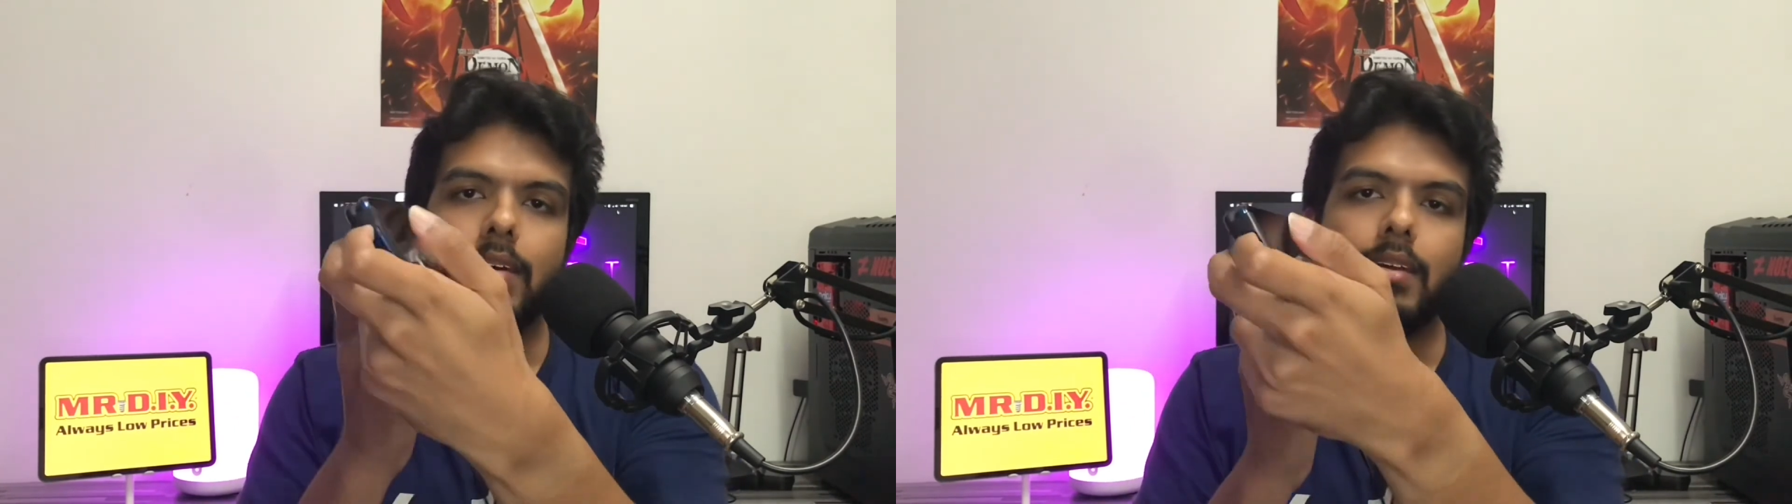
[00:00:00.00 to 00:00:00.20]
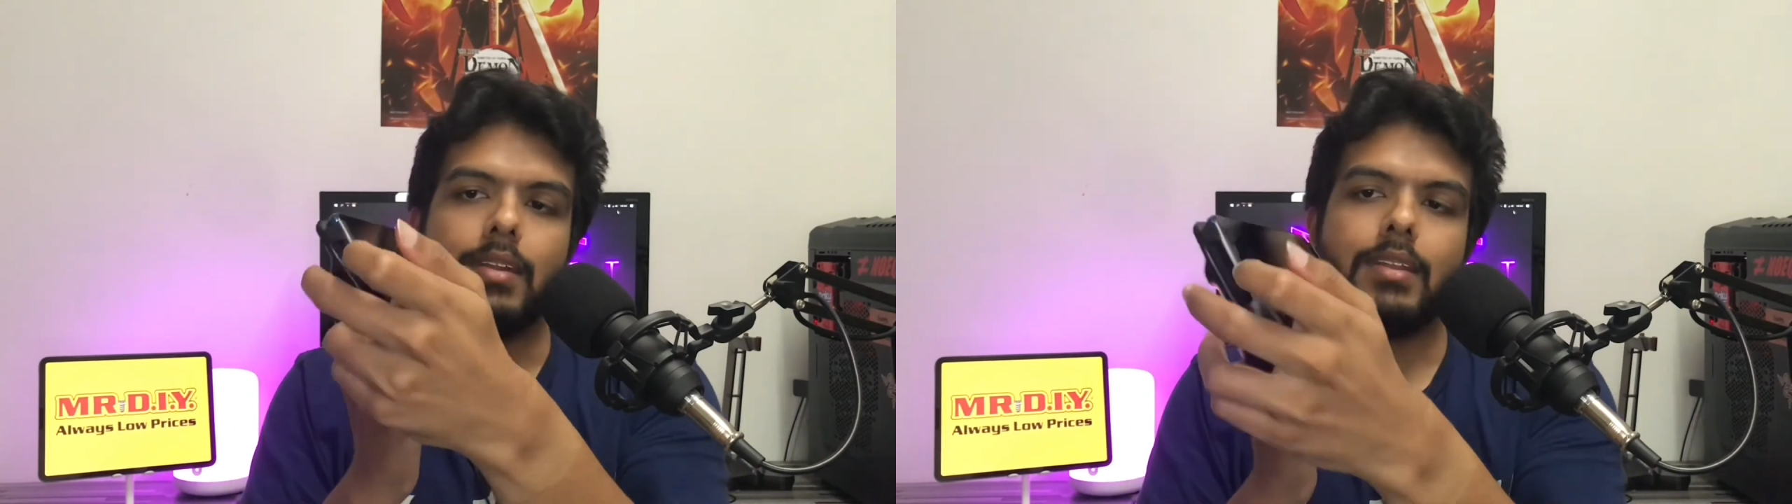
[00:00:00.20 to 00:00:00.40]

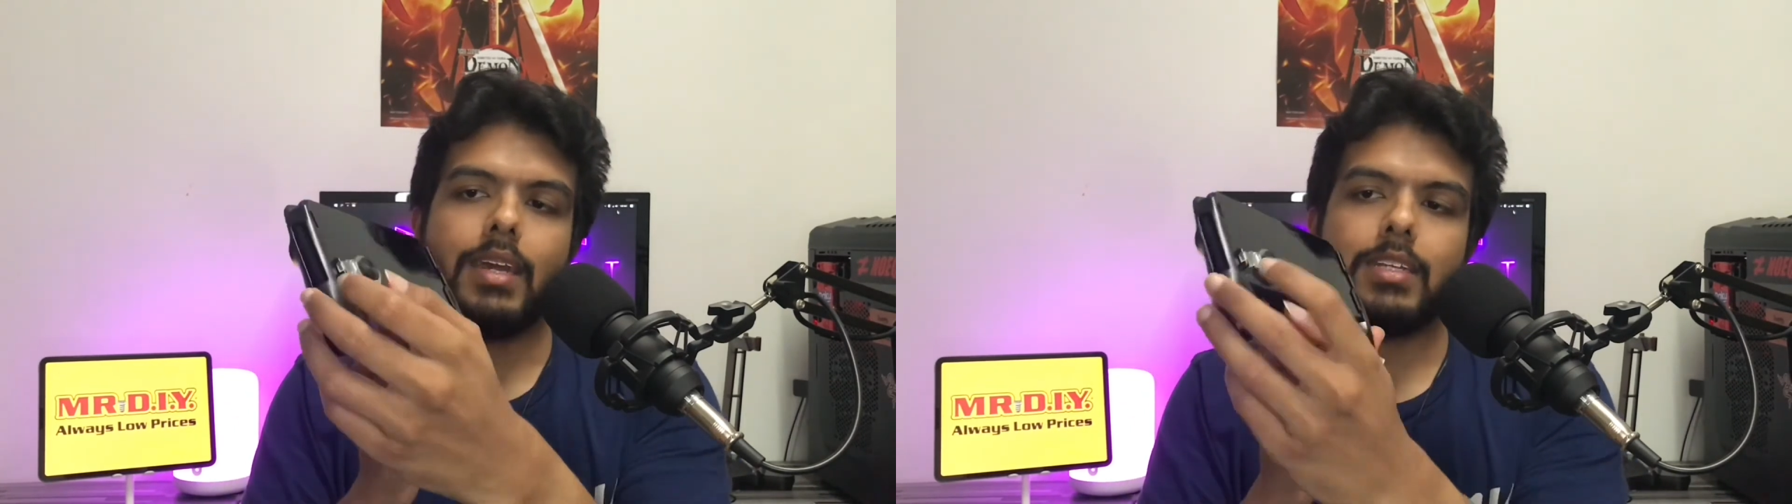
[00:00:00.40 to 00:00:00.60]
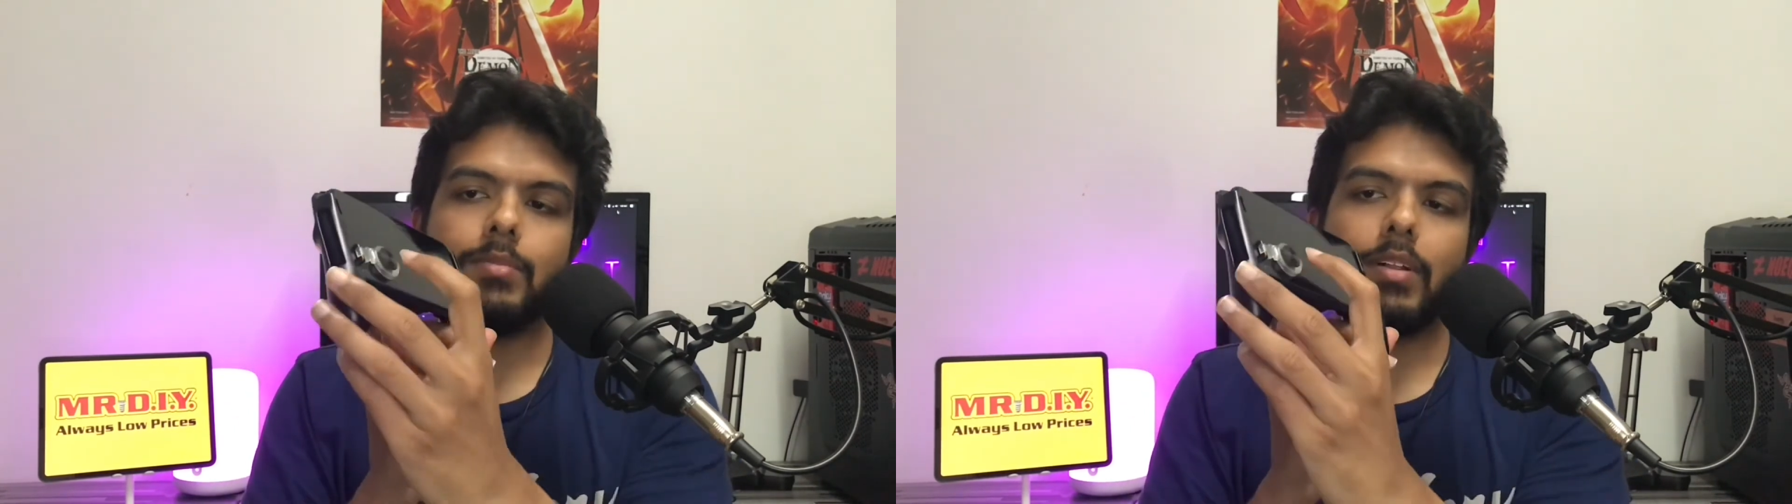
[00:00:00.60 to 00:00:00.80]

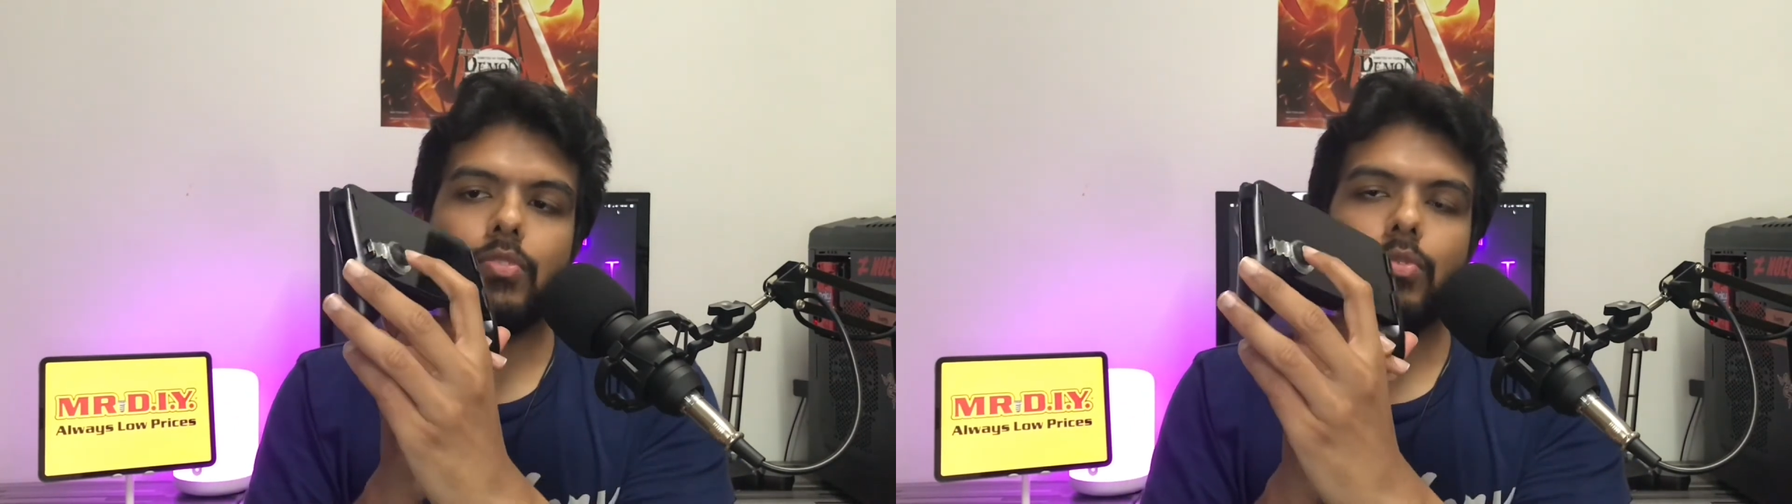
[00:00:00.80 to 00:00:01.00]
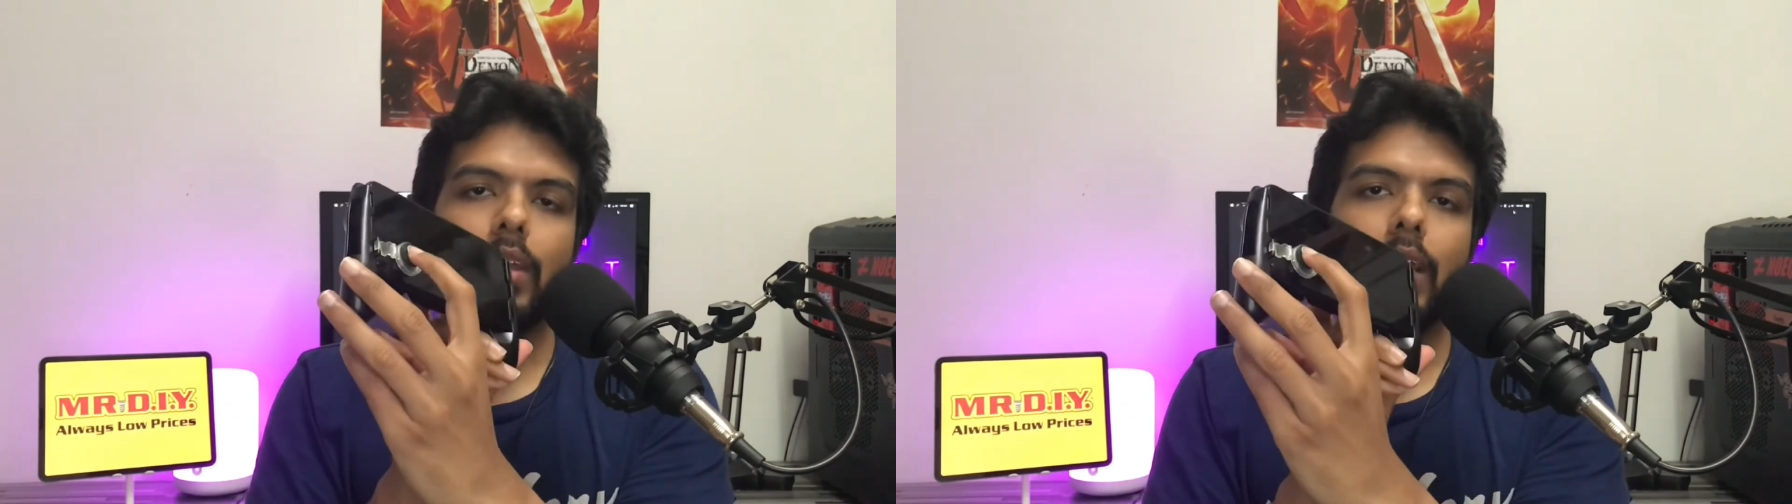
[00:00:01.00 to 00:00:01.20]
detachable
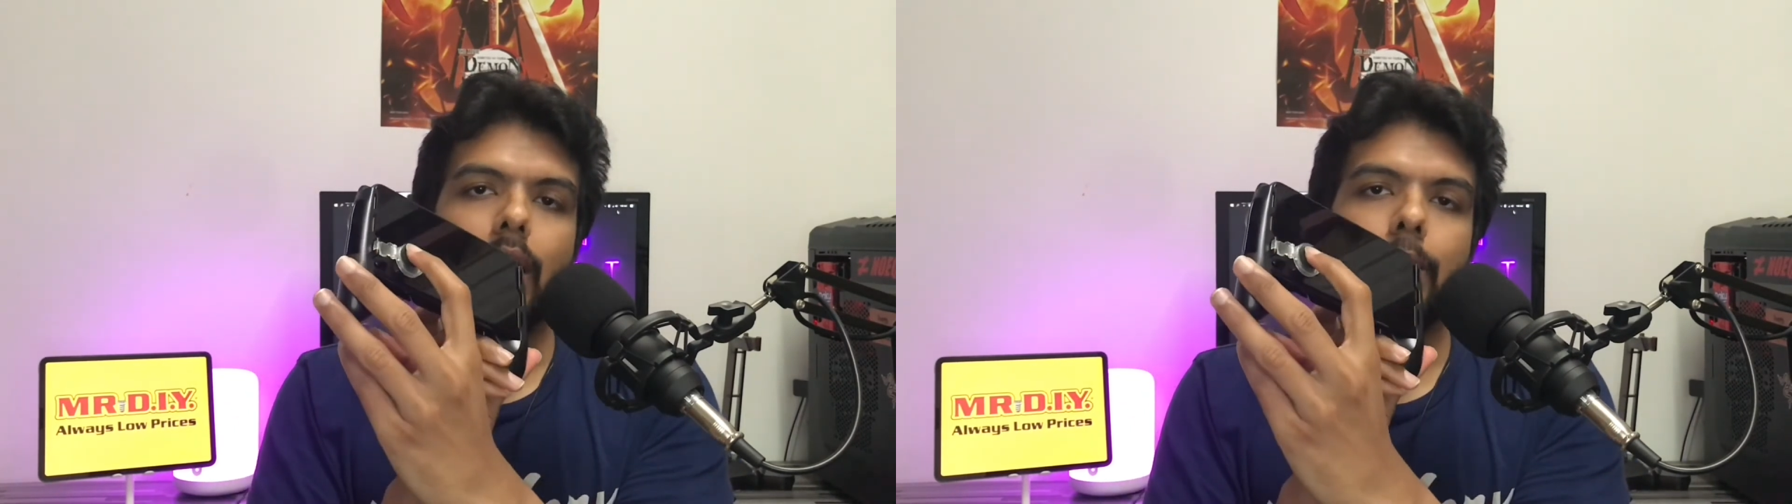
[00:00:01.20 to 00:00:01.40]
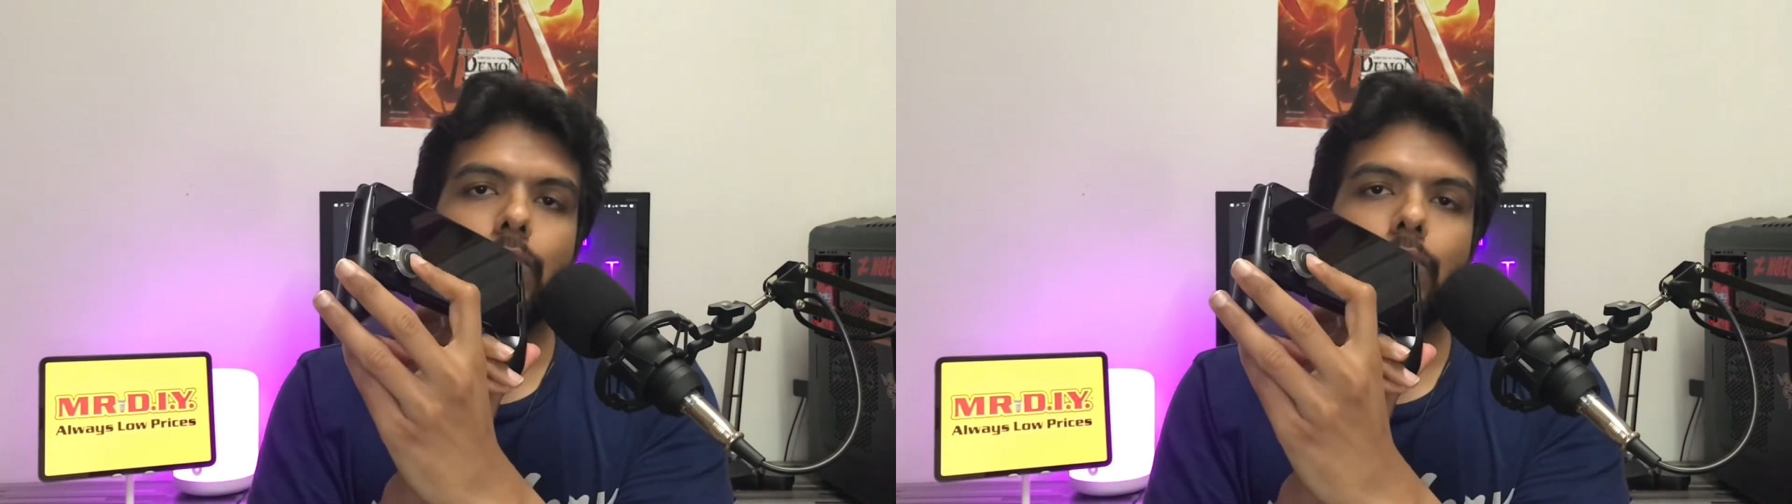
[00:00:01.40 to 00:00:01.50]
swing arm